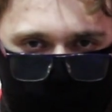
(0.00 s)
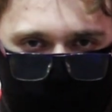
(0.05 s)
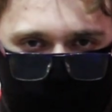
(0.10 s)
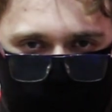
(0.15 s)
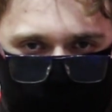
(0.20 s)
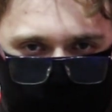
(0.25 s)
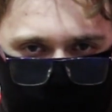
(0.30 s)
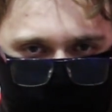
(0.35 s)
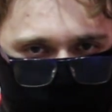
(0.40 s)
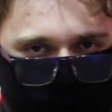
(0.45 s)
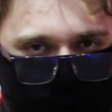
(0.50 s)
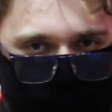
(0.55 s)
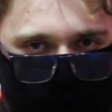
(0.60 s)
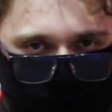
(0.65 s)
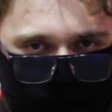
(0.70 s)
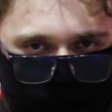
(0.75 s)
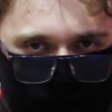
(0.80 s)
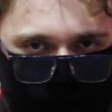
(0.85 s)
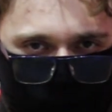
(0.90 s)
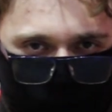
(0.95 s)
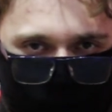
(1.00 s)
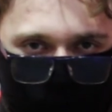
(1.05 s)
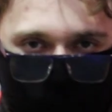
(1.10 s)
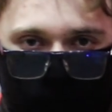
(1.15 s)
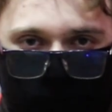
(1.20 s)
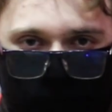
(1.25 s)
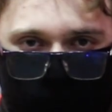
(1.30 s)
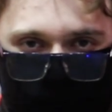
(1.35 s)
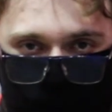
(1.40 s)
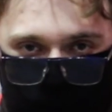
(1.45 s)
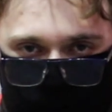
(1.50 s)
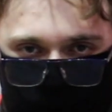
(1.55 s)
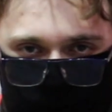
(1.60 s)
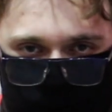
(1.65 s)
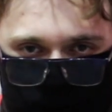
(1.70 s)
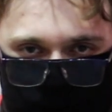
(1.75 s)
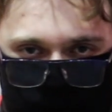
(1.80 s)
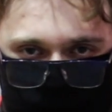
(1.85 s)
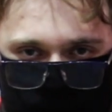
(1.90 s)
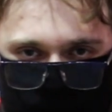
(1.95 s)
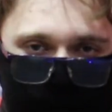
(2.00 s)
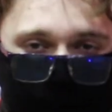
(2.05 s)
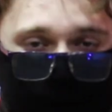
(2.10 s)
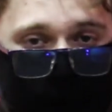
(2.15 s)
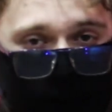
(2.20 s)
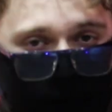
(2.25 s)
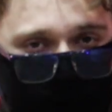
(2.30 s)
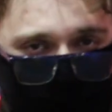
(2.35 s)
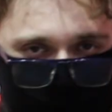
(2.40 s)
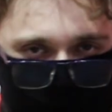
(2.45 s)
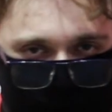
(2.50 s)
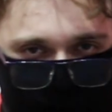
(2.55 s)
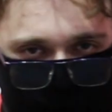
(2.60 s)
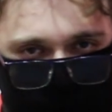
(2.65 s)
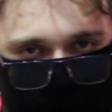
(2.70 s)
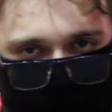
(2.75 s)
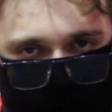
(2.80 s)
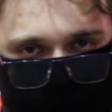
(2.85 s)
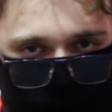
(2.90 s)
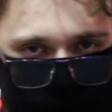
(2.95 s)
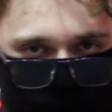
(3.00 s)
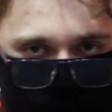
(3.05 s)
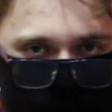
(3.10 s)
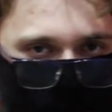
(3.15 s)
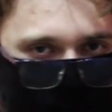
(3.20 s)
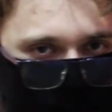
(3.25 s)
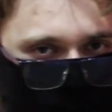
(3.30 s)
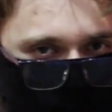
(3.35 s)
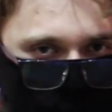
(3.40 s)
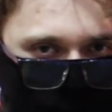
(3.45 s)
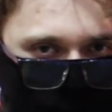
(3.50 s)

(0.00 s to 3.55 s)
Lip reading: AN-94 there is. However, such a small